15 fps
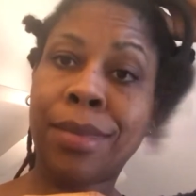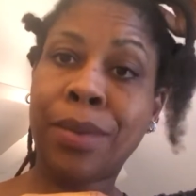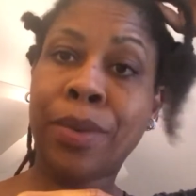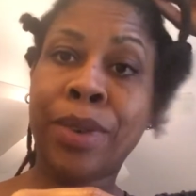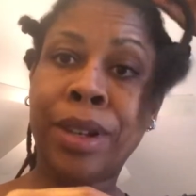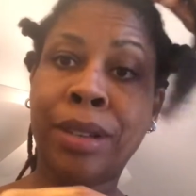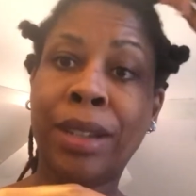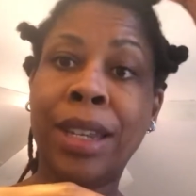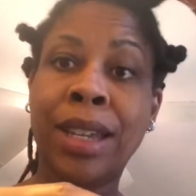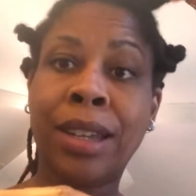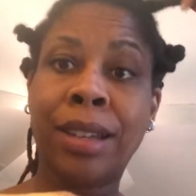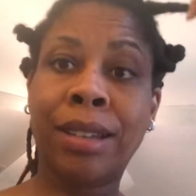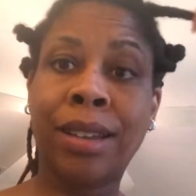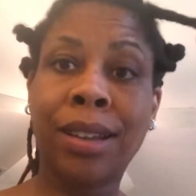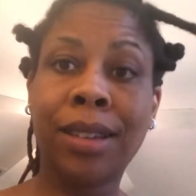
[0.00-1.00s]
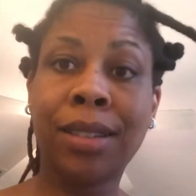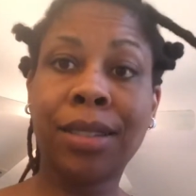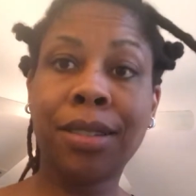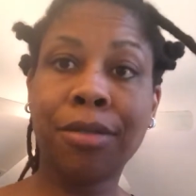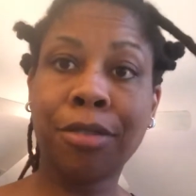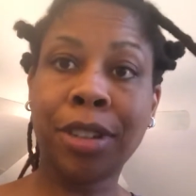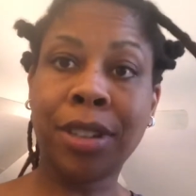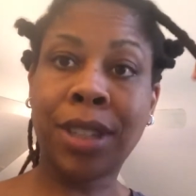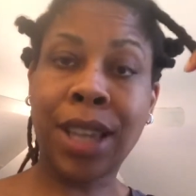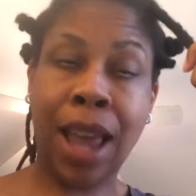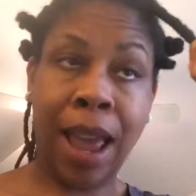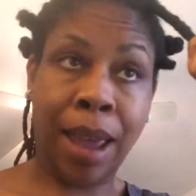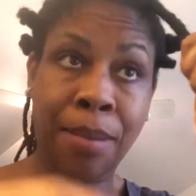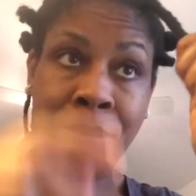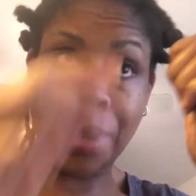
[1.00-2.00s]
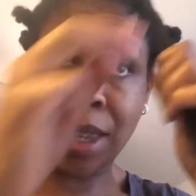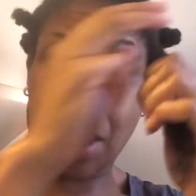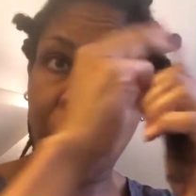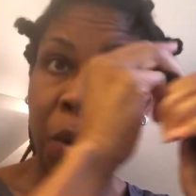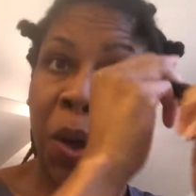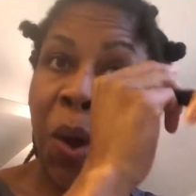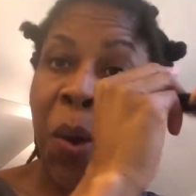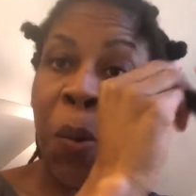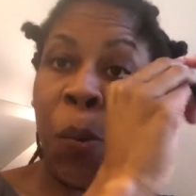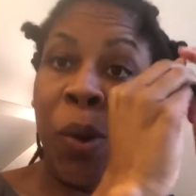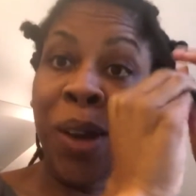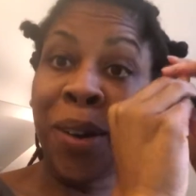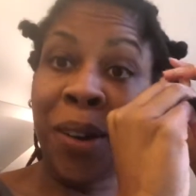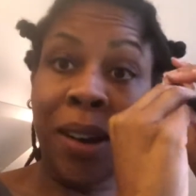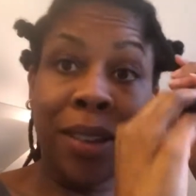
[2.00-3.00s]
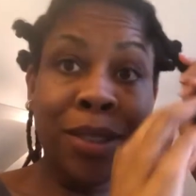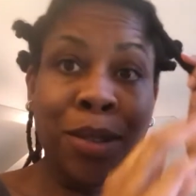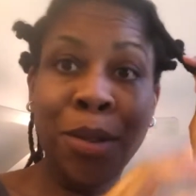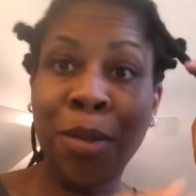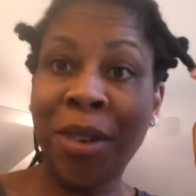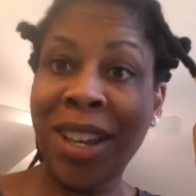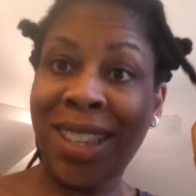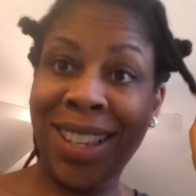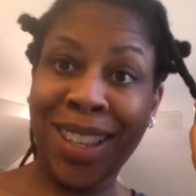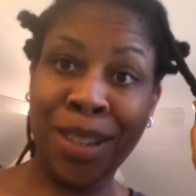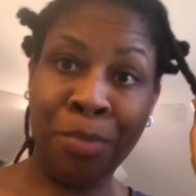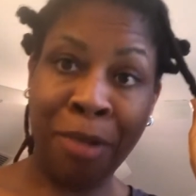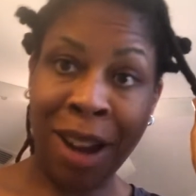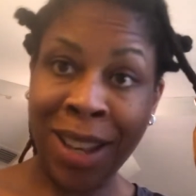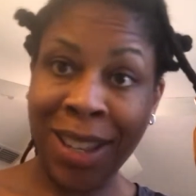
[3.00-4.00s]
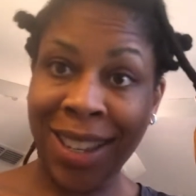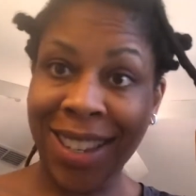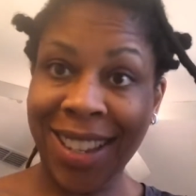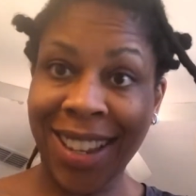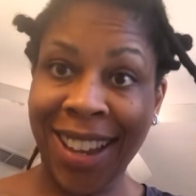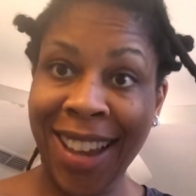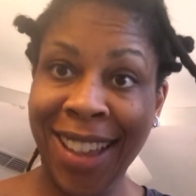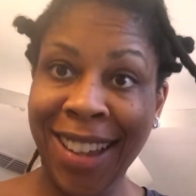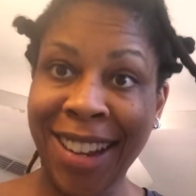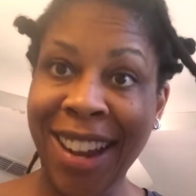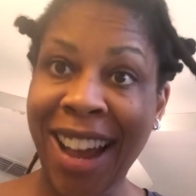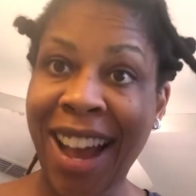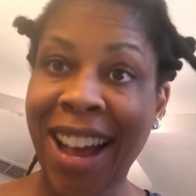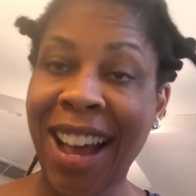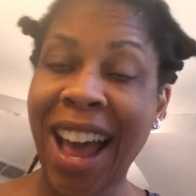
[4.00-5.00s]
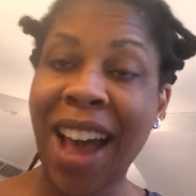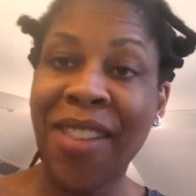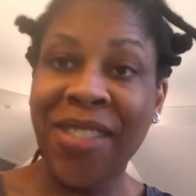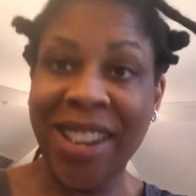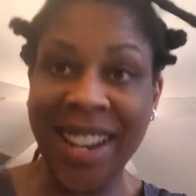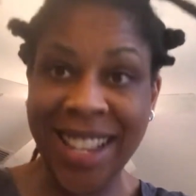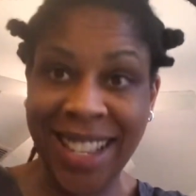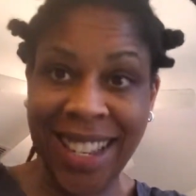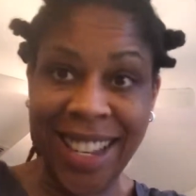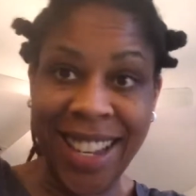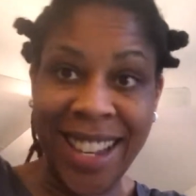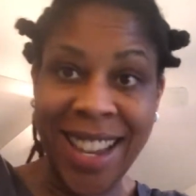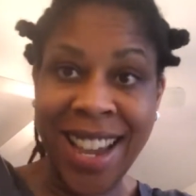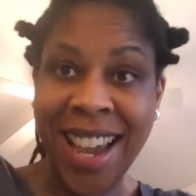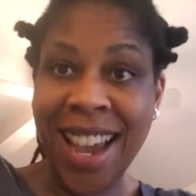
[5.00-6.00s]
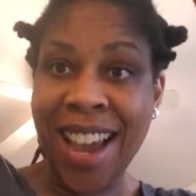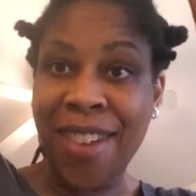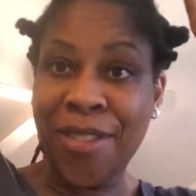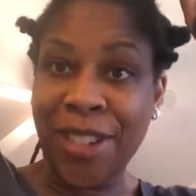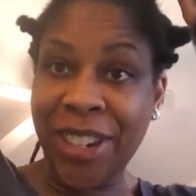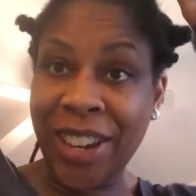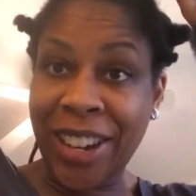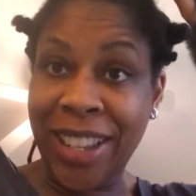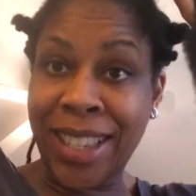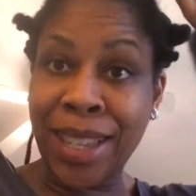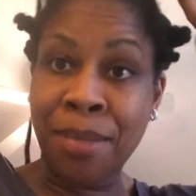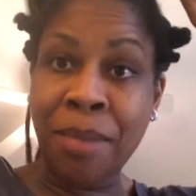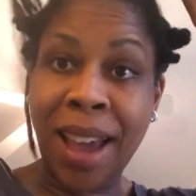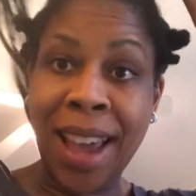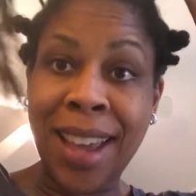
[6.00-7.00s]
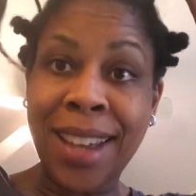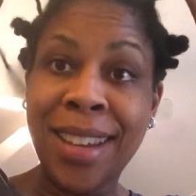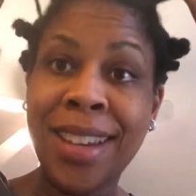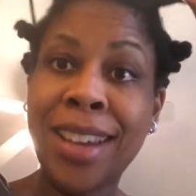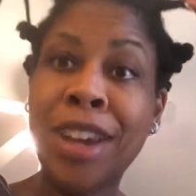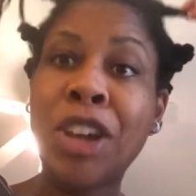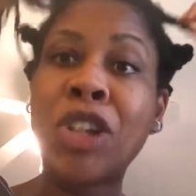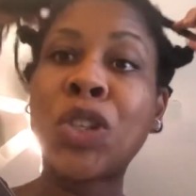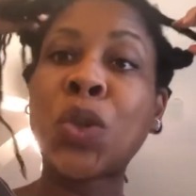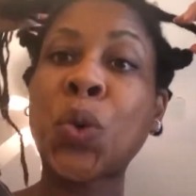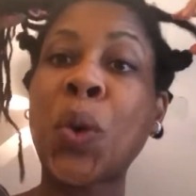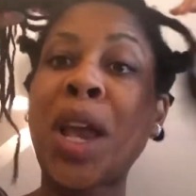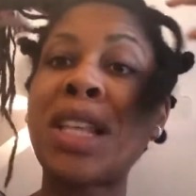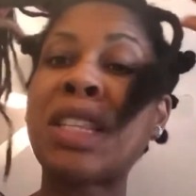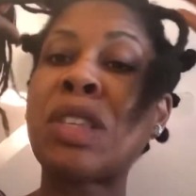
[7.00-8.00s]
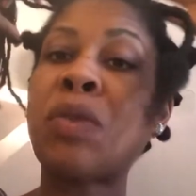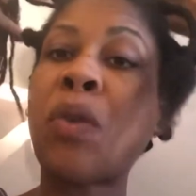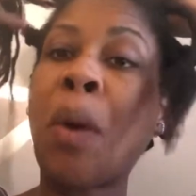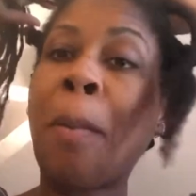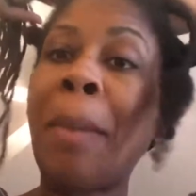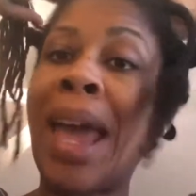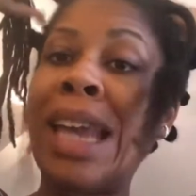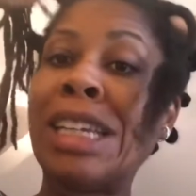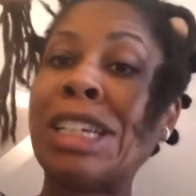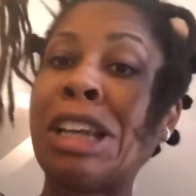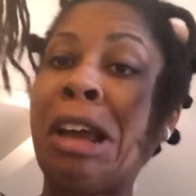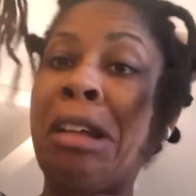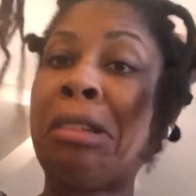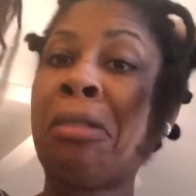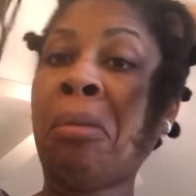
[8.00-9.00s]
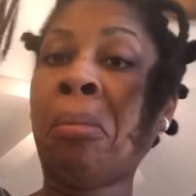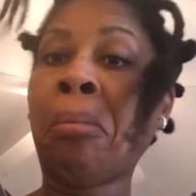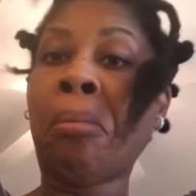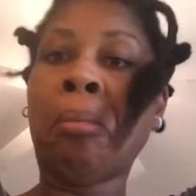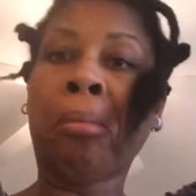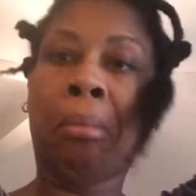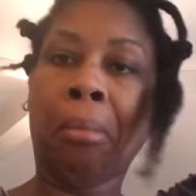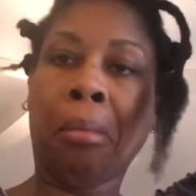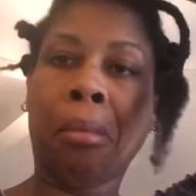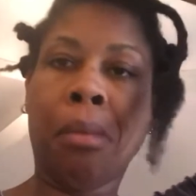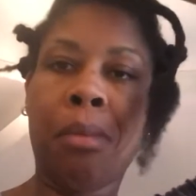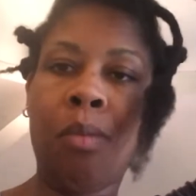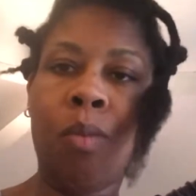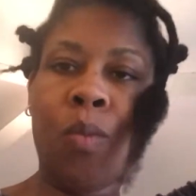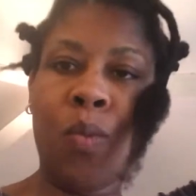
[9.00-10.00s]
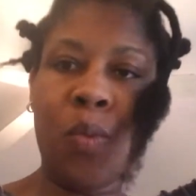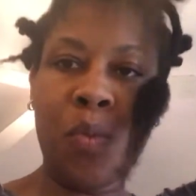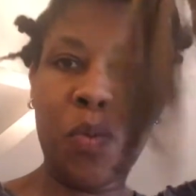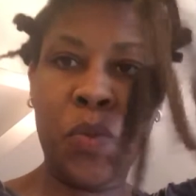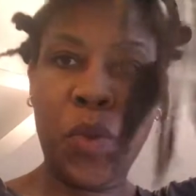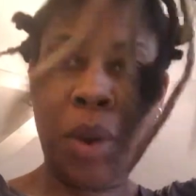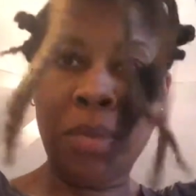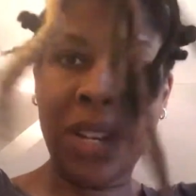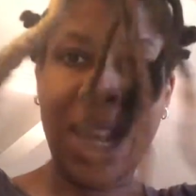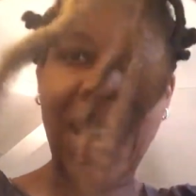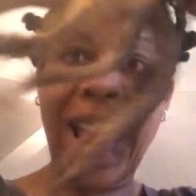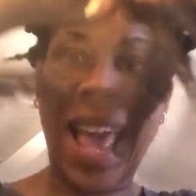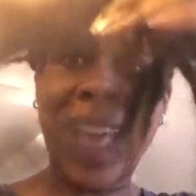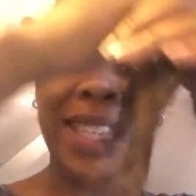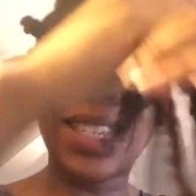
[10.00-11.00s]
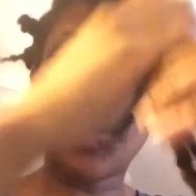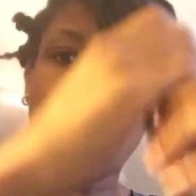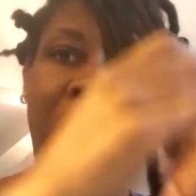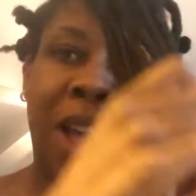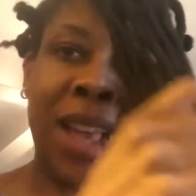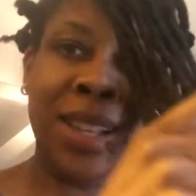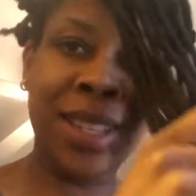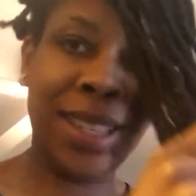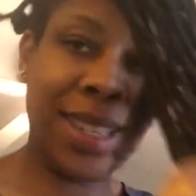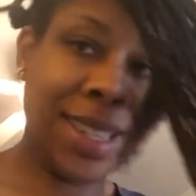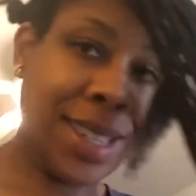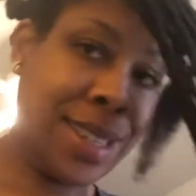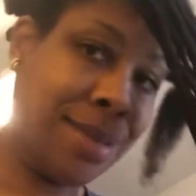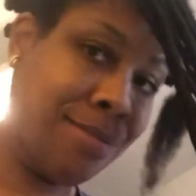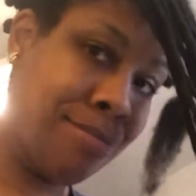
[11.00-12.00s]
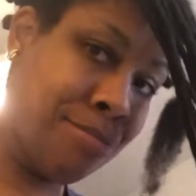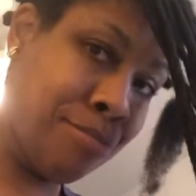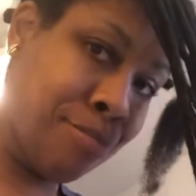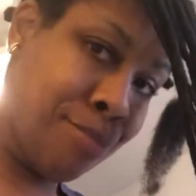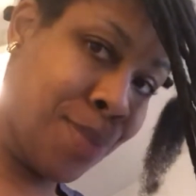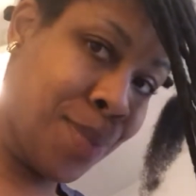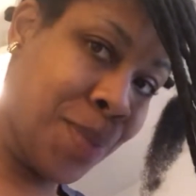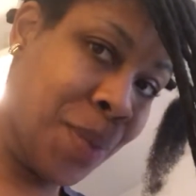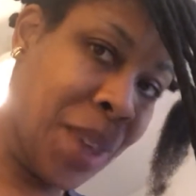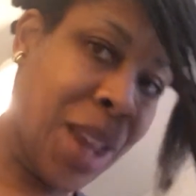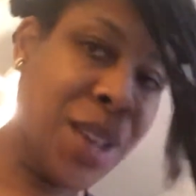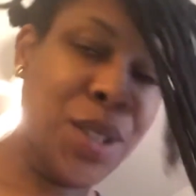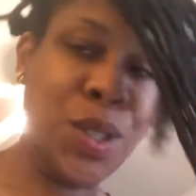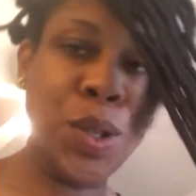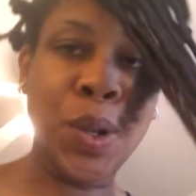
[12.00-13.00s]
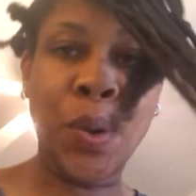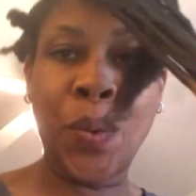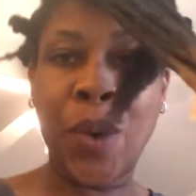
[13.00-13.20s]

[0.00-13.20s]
real deal, real time. So we're going to go through the rest of this process together, y'all. I want y'all to see my transformation from the last ones to the